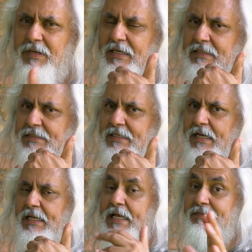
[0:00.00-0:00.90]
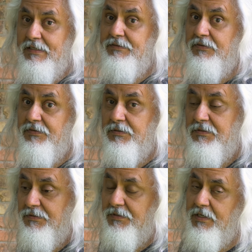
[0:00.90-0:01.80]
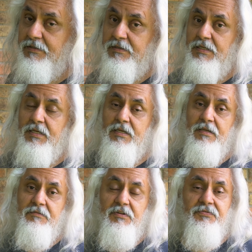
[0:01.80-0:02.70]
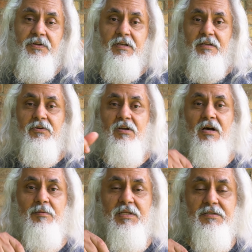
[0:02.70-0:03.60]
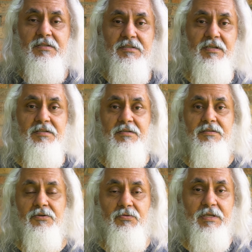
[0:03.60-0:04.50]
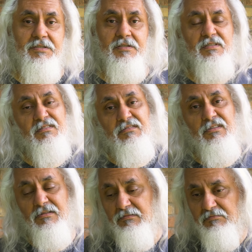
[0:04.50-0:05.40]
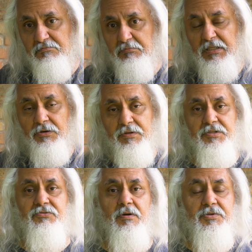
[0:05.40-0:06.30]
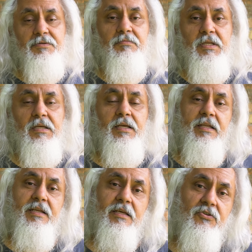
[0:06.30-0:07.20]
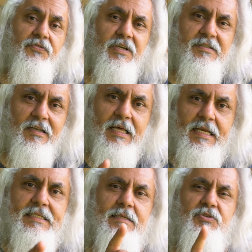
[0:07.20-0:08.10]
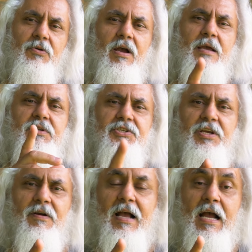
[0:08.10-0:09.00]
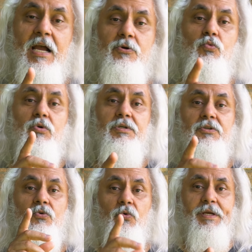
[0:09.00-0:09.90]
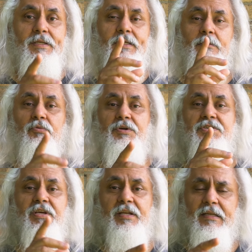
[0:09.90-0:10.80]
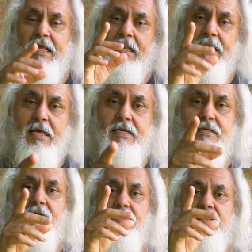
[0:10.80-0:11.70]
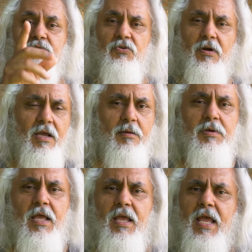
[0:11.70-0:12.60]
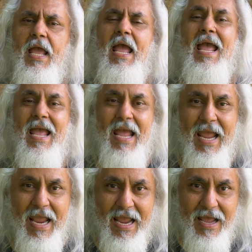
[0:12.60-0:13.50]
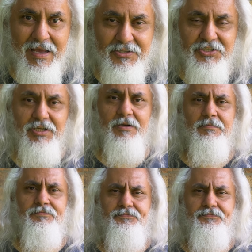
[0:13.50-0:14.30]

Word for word: back inside. I have to leave you folks, okay? Feel free to leave your comments, suggestions, or questions, you know, below the description. And again, don't forget to like, subscribe, and share. I would greatly appreciate it. Like, subscribe, and share.